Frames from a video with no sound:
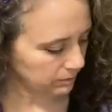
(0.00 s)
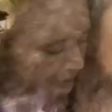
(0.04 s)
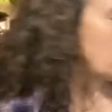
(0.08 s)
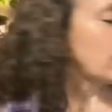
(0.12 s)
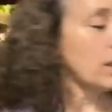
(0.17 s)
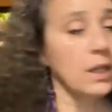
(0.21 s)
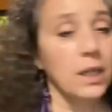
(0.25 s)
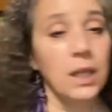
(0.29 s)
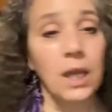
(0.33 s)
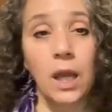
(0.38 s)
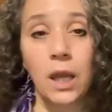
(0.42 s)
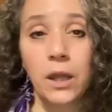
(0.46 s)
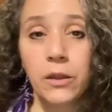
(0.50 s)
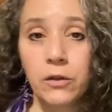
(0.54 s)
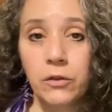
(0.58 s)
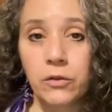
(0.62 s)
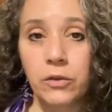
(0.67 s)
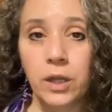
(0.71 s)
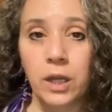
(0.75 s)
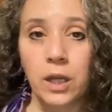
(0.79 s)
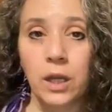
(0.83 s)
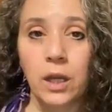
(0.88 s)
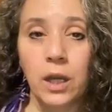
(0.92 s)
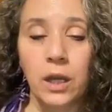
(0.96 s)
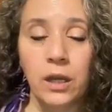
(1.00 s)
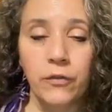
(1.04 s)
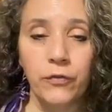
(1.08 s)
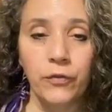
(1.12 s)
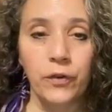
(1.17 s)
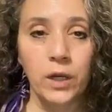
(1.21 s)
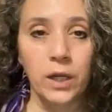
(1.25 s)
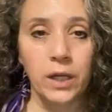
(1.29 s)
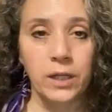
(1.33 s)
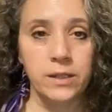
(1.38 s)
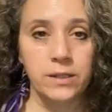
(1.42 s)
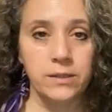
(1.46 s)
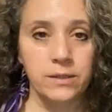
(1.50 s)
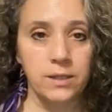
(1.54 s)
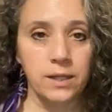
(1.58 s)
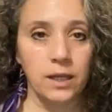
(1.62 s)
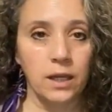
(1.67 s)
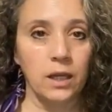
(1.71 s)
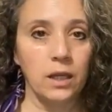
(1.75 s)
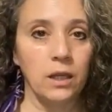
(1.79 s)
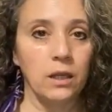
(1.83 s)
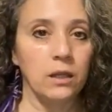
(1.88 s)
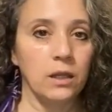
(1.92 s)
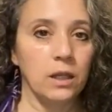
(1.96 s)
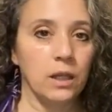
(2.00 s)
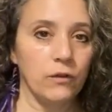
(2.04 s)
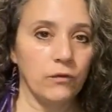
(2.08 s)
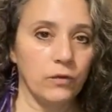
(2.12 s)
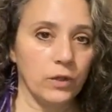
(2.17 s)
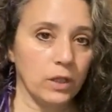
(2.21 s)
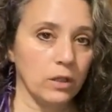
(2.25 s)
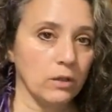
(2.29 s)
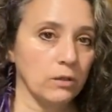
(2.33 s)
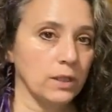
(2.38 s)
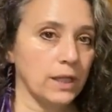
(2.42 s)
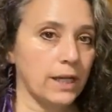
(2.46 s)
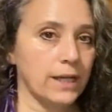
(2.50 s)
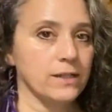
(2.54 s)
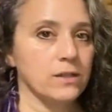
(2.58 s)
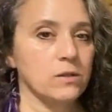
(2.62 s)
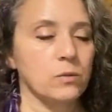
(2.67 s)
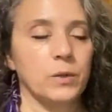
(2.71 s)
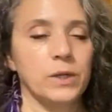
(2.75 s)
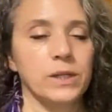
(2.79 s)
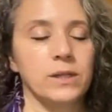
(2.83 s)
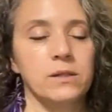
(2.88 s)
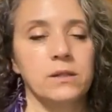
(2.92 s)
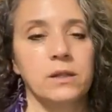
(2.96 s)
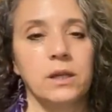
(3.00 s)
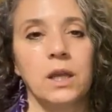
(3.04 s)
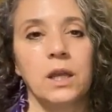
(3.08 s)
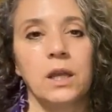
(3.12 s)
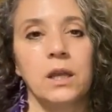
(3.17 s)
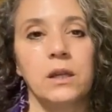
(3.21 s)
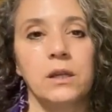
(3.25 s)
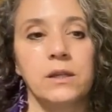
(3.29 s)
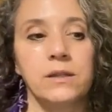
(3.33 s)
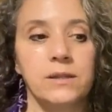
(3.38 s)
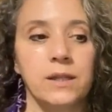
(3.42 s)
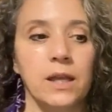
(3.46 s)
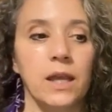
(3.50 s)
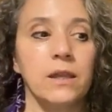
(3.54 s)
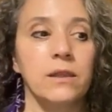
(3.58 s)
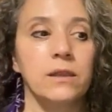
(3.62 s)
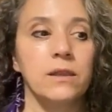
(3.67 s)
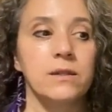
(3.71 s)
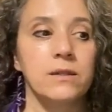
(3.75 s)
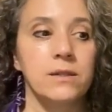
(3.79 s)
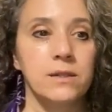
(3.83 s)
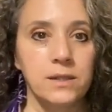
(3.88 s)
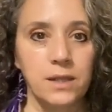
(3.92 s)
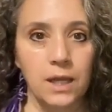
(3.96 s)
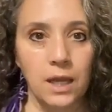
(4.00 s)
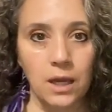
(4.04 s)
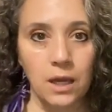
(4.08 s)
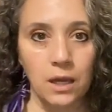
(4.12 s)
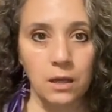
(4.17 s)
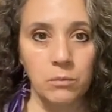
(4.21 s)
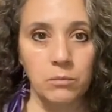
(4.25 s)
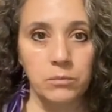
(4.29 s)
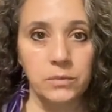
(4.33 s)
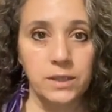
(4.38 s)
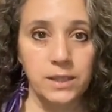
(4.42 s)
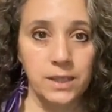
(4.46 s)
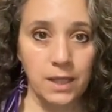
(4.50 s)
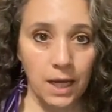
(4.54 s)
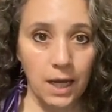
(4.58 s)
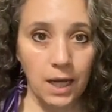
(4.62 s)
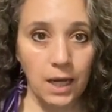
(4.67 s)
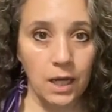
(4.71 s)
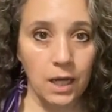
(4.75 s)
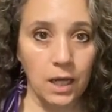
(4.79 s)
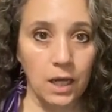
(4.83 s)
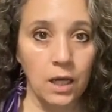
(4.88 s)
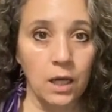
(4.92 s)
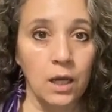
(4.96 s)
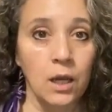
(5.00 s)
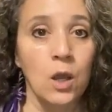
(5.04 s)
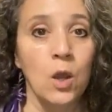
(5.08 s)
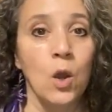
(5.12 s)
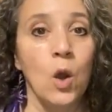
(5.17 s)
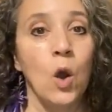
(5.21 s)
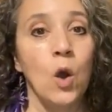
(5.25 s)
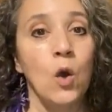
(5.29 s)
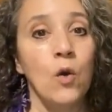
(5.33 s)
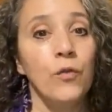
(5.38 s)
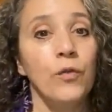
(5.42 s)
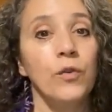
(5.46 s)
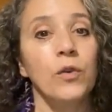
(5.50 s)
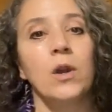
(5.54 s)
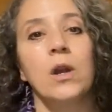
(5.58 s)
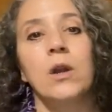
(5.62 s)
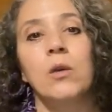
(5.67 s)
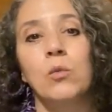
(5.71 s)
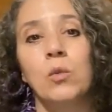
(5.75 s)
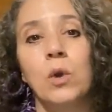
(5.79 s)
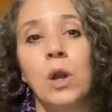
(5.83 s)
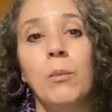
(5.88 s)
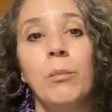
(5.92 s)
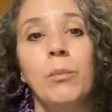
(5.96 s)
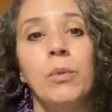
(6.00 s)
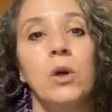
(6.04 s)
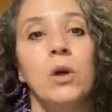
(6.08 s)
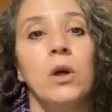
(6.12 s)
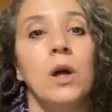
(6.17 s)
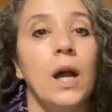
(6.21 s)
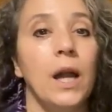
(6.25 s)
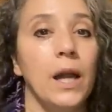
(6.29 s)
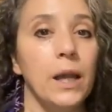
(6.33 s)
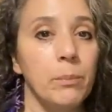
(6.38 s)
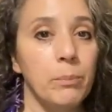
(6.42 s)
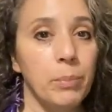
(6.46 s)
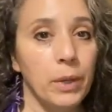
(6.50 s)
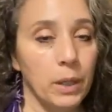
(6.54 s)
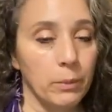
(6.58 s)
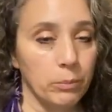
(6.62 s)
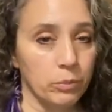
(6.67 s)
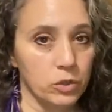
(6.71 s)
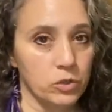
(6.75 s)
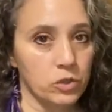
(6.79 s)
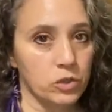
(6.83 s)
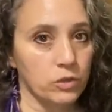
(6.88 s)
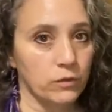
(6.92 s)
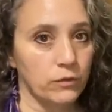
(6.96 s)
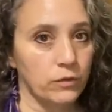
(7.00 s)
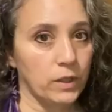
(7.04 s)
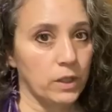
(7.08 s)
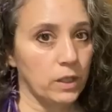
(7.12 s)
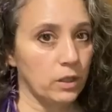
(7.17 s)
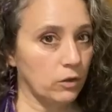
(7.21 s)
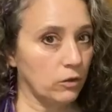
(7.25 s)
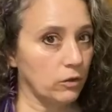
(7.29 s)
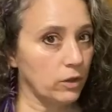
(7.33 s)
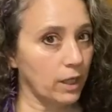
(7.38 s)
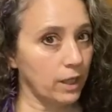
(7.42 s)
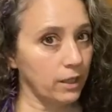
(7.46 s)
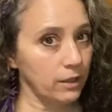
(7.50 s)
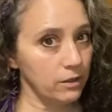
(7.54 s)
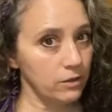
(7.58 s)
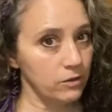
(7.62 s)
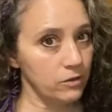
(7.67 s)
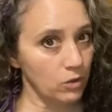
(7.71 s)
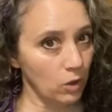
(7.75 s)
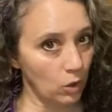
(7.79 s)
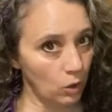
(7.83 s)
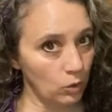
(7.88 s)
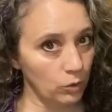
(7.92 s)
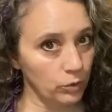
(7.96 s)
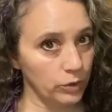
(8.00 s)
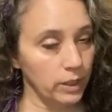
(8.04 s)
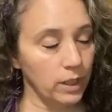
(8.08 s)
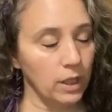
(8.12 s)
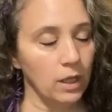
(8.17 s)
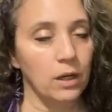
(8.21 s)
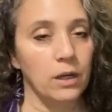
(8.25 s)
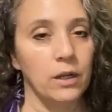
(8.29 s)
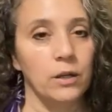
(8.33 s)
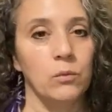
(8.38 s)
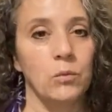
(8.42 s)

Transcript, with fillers: And then the other thing I forgot to say in that video last Wednesday is that the same day over on Rumble, I published a video that is only on